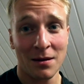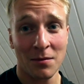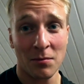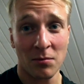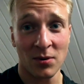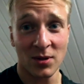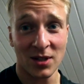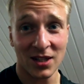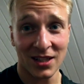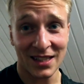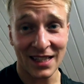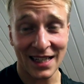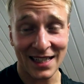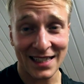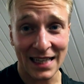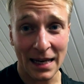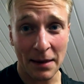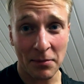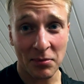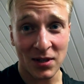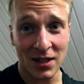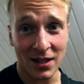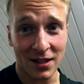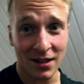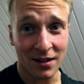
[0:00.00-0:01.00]
But just
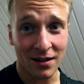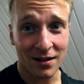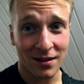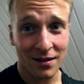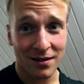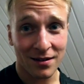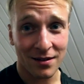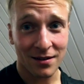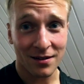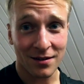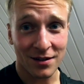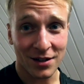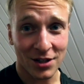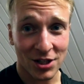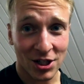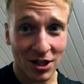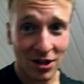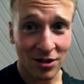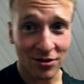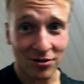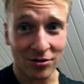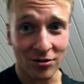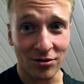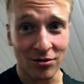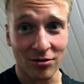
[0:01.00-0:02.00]
accepting each
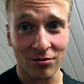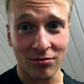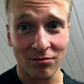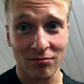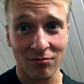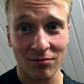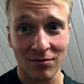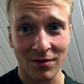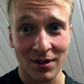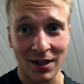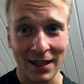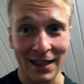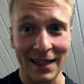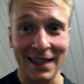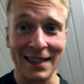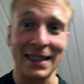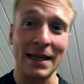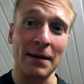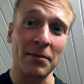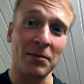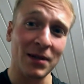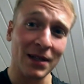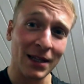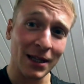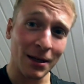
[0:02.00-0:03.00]
other and
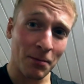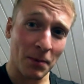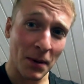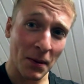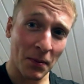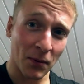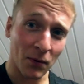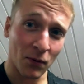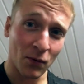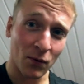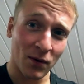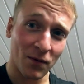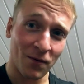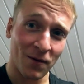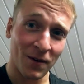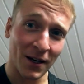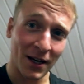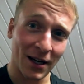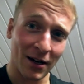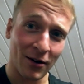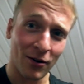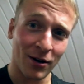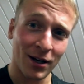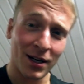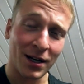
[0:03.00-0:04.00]
accepting the people we think
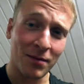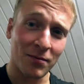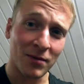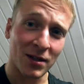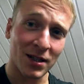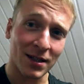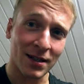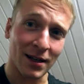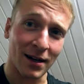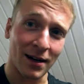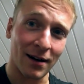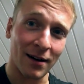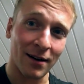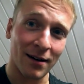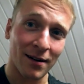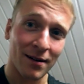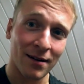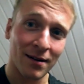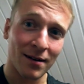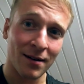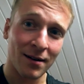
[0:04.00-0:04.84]
our enemies are.